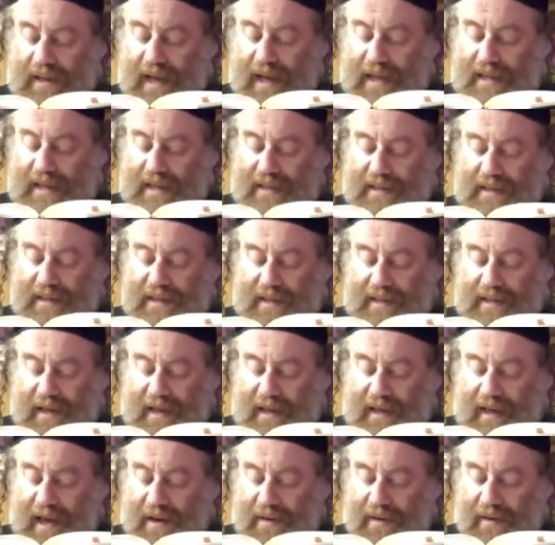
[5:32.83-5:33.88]
That's
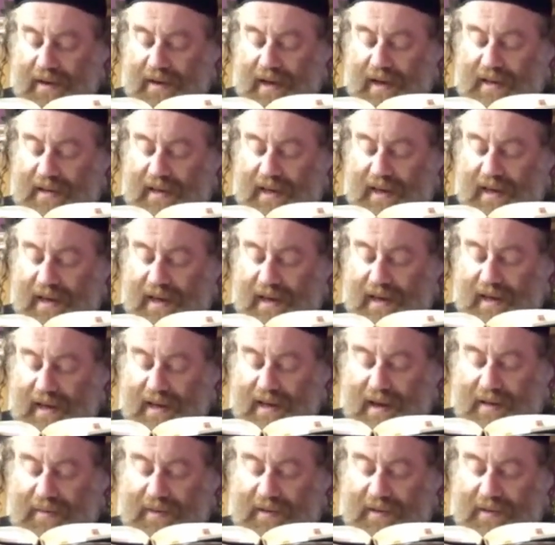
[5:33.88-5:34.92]
uh, how yetzer
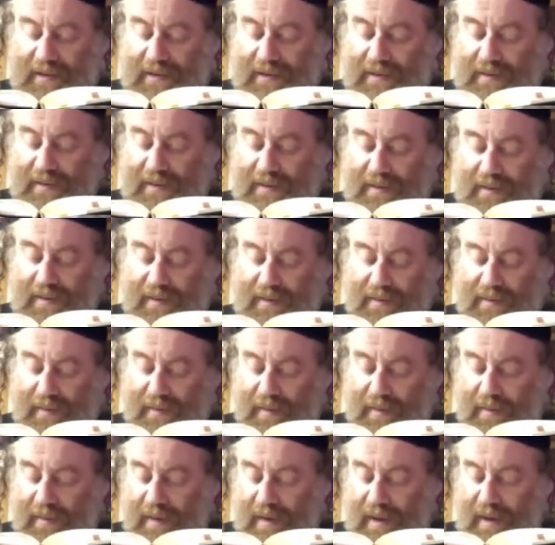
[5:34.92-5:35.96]
hara comes to
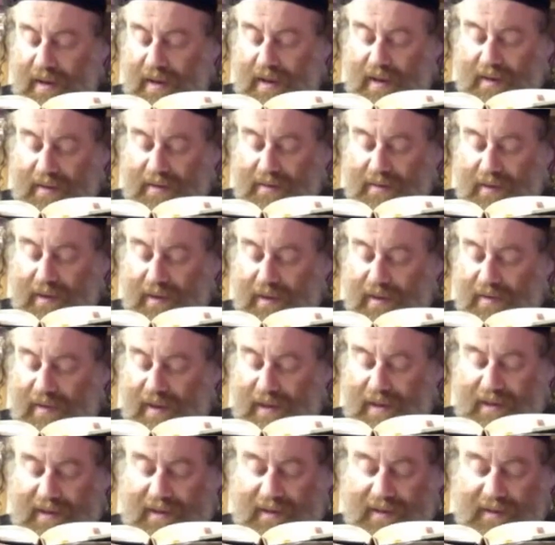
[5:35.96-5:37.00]

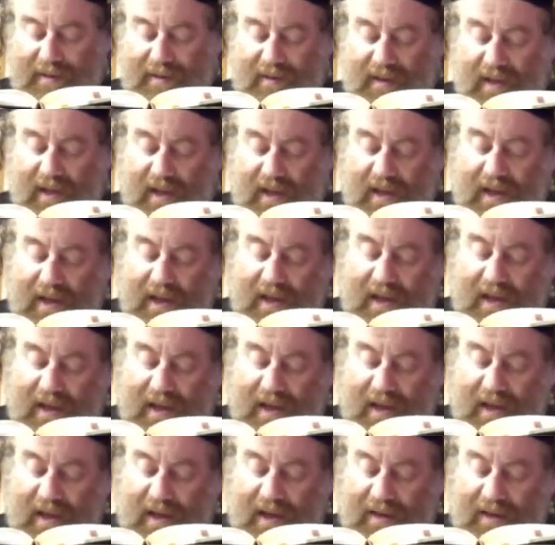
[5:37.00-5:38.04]
all of us.
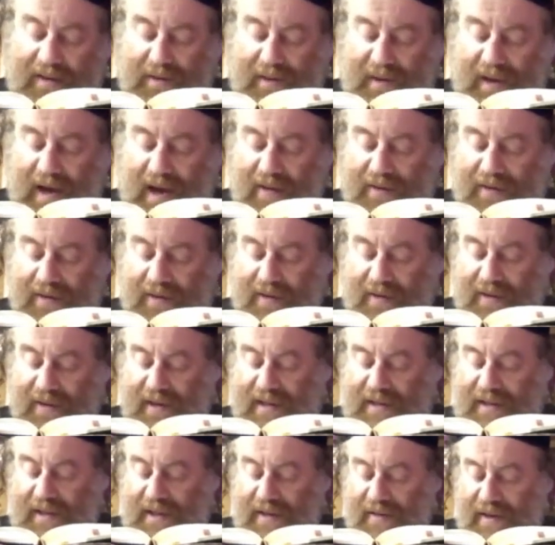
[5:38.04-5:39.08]
Uh, to counter
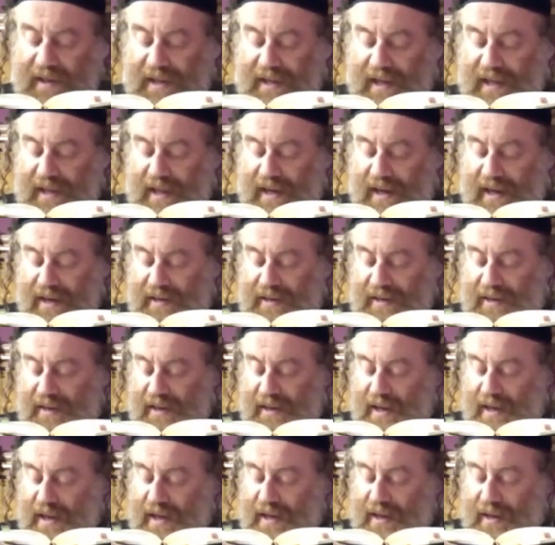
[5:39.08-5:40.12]
this, David declared,
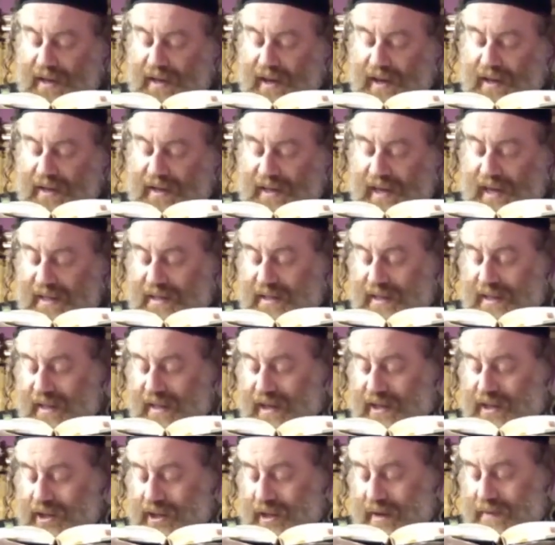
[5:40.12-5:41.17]
uh, "Trust in
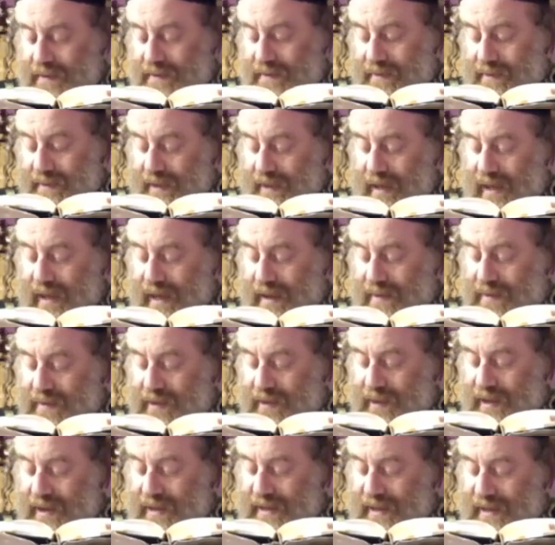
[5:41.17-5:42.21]
Hashem."
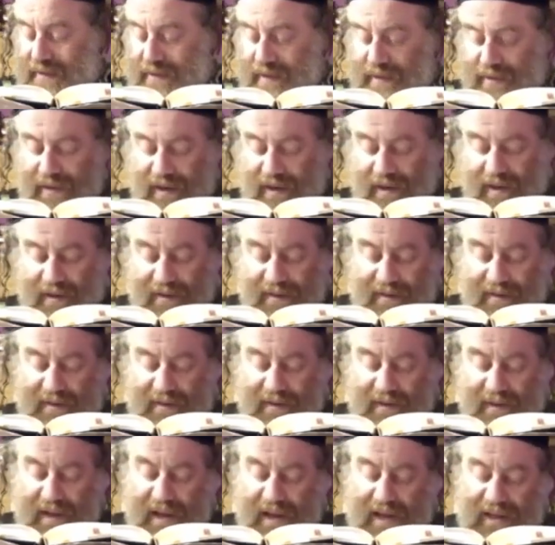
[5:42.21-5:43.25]
Tehillim 37:3.
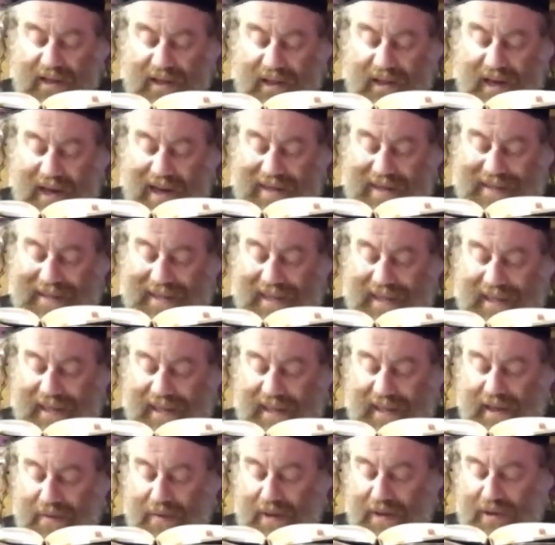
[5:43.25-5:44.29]
Trust that
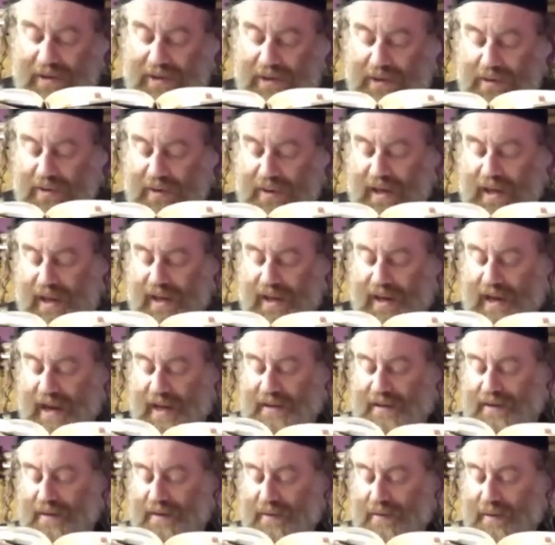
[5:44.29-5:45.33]
He will surely
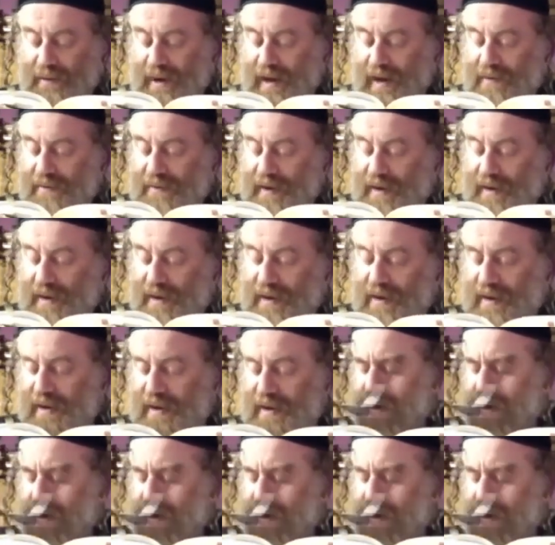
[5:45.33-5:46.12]
grant whatever